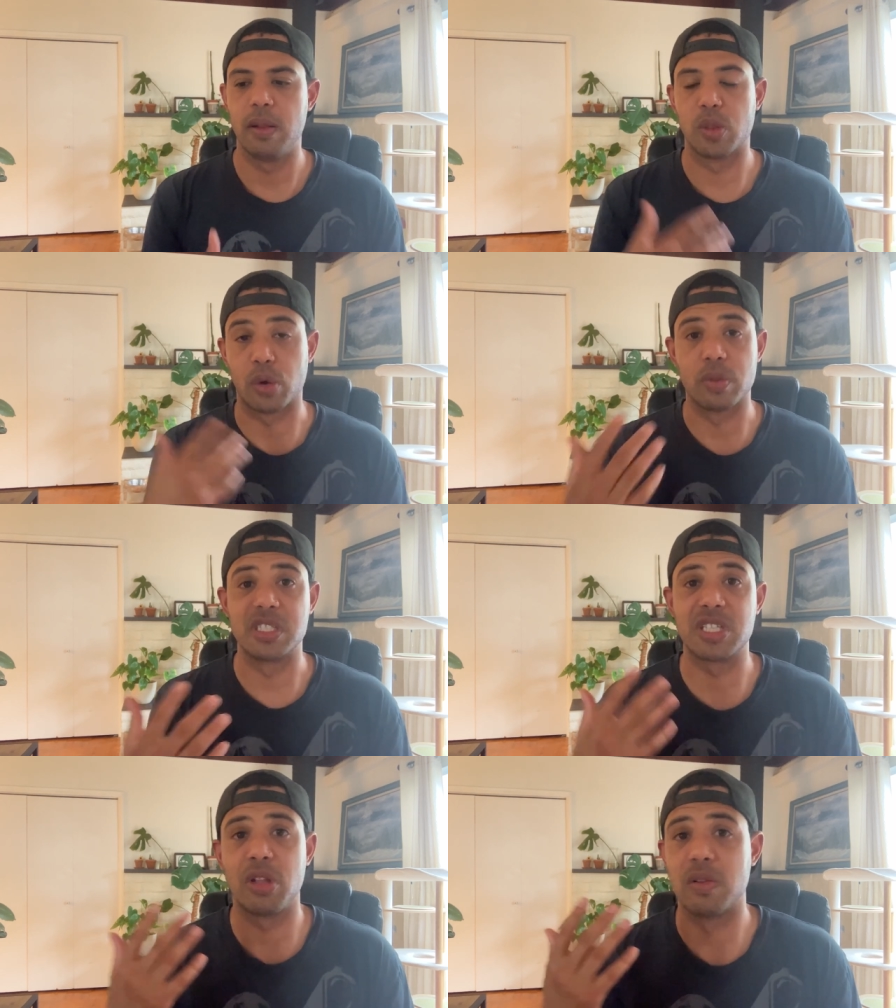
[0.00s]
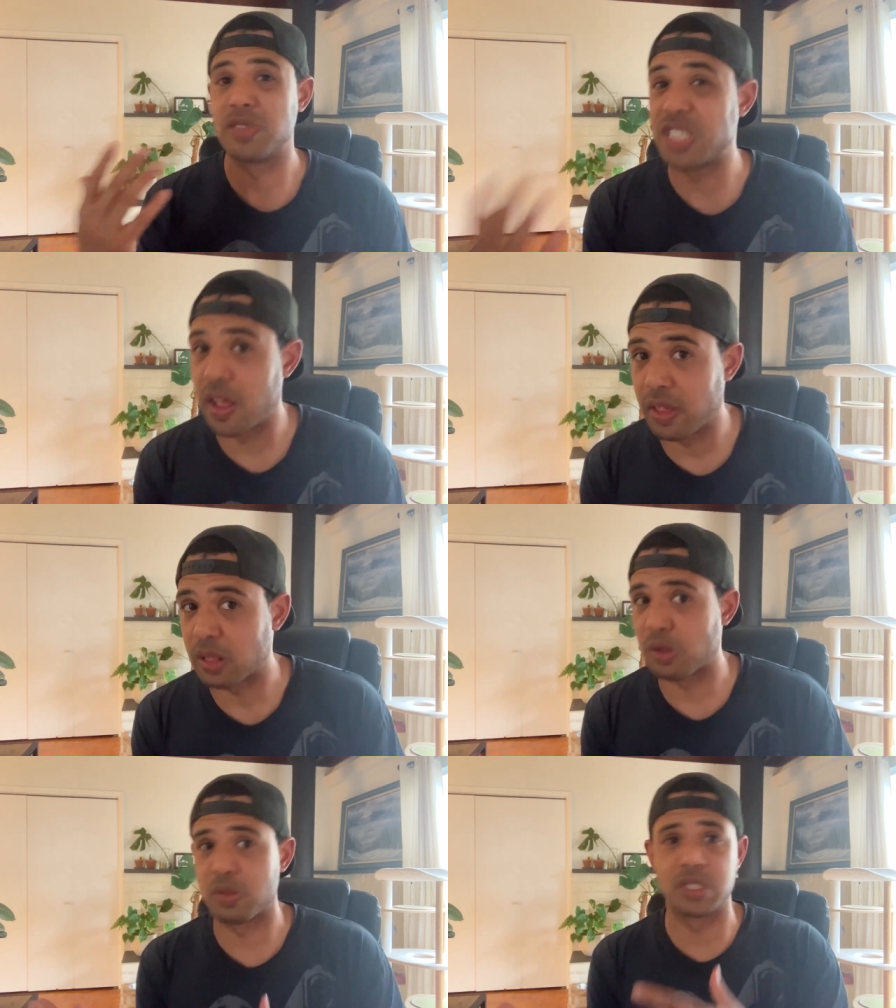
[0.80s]
learned the skill of
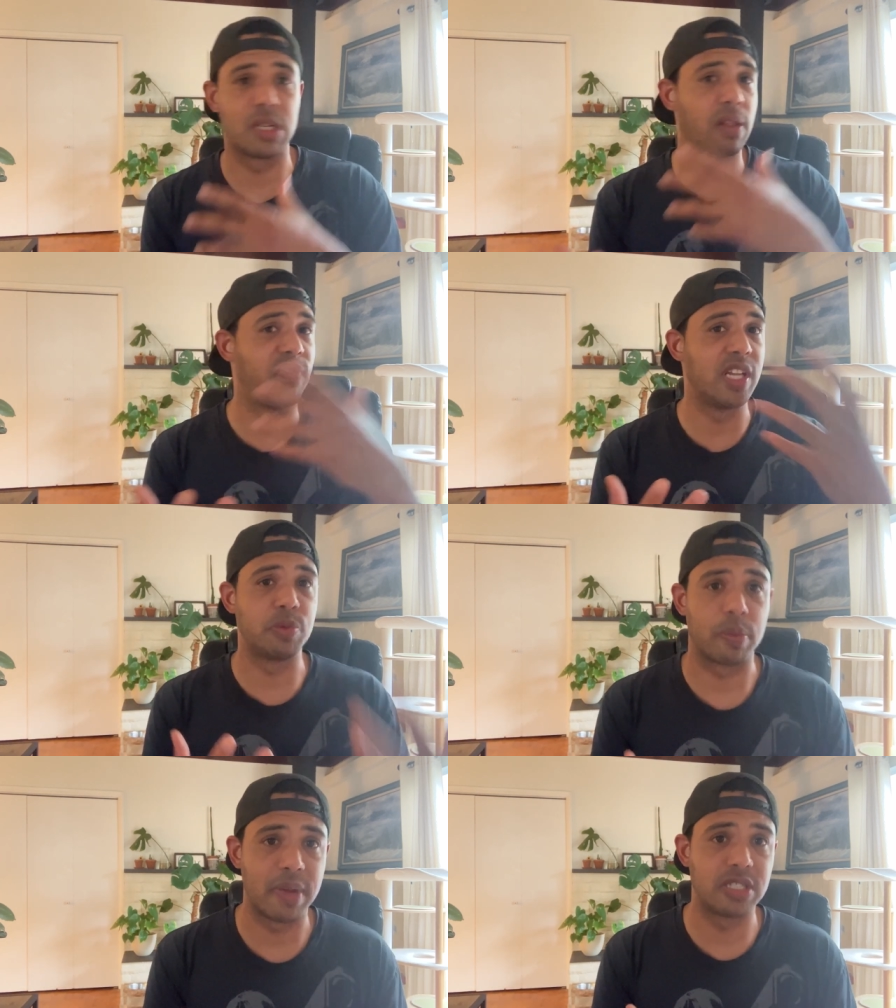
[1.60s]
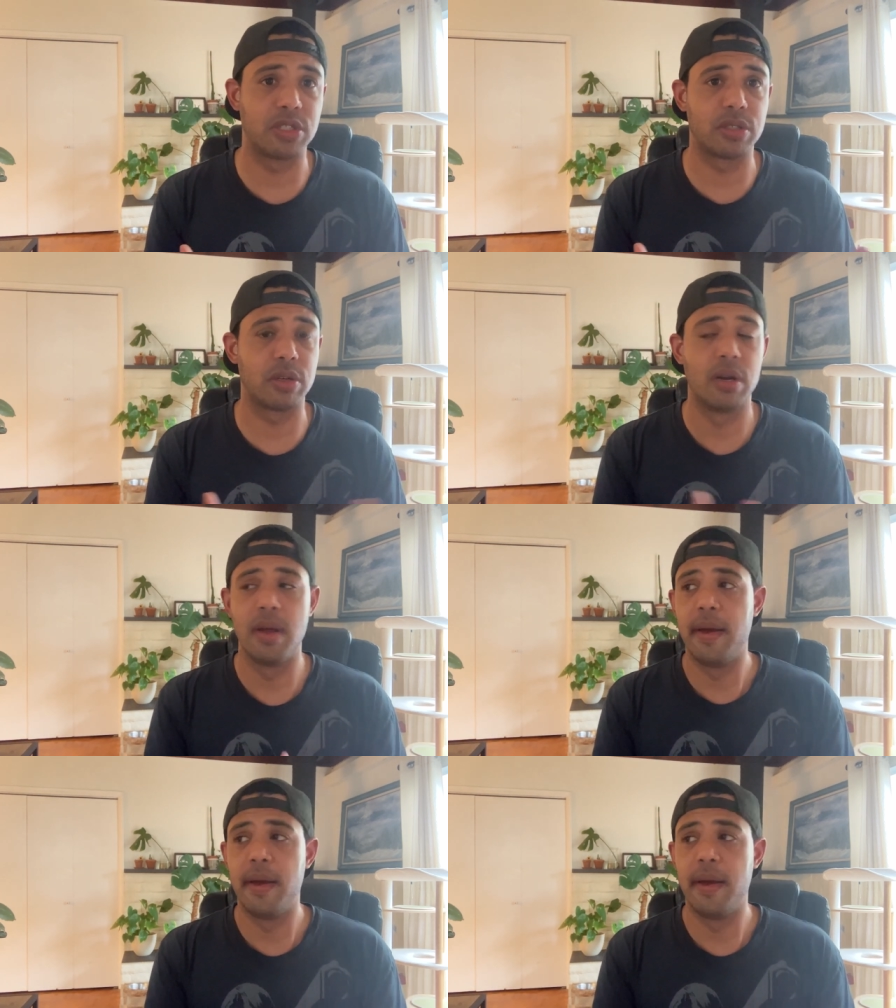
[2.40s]
selling, learned the skill of Facebook Messenger.